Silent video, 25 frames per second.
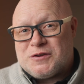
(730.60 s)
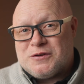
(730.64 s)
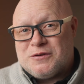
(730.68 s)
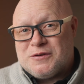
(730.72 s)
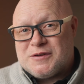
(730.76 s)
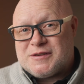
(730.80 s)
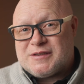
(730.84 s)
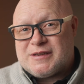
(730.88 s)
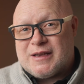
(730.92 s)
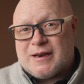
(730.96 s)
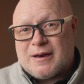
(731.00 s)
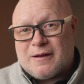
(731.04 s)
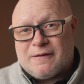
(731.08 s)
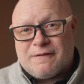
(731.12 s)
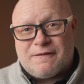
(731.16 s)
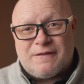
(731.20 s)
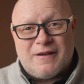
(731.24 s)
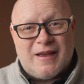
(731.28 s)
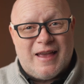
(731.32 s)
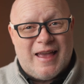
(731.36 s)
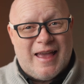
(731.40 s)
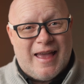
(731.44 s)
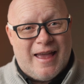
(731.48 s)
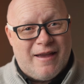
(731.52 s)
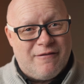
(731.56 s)
II set up
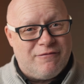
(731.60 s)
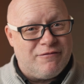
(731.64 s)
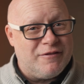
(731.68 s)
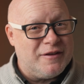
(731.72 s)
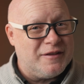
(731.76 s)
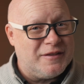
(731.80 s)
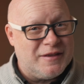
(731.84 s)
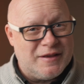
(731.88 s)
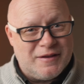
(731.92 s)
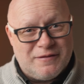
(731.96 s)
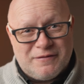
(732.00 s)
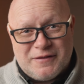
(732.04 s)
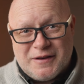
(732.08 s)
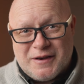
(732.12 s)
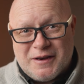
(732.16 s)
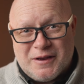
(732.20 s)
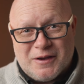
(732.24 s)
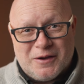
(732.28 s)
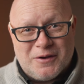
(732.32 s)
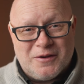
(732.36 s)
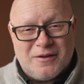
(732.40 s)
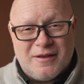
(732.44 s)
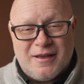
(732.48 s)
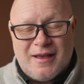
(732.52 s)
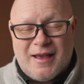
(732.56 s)
for everything
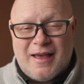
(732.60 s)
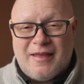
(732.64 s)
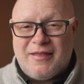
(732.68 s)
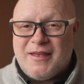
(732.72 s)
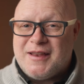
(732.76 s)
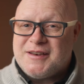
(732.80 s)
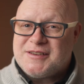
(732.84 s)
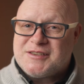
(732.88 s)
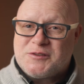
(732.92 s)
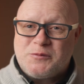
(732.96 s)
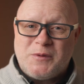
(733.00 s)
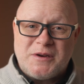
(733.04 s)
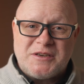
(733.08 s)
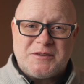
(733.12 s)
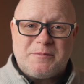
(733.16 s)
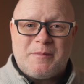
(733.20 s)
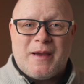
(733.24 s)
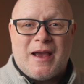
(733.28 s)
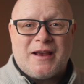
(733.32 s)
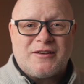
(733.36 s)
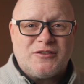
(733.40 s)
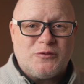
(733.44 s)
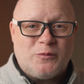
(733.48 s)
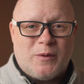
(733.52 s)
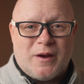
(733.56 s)
video and then switch
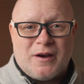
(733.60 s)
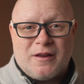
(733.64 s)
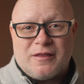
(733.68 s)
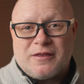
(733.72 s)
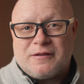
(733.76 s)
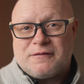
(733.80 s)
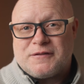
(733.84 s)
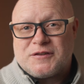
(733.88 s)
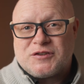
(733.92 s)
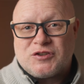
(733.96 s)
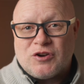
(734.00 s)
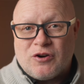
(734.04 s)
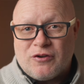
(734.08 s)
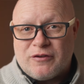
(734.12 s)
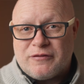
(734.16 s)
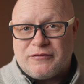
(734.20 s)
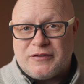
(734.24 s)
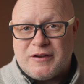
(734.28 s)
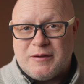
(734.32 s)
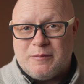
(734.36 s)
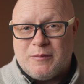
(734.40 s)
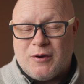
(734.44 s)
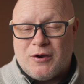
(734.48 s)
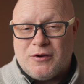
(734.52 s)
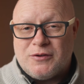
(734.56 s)
back to one of the
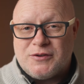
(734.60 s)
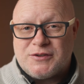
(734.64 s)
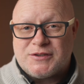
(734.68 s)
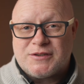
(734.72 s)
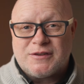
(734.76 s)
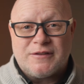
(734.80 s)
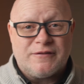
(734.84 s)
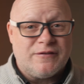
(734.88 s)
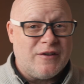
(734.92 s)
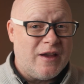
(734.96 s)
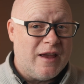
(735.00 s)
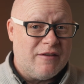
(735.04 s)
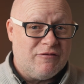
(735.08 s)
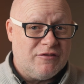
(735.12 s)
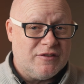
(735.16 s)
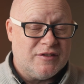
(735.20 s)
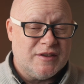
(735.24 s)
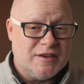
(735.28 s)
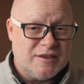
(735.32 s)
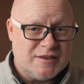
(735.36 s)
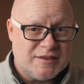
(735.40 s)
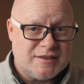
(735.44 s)
photography modes for everything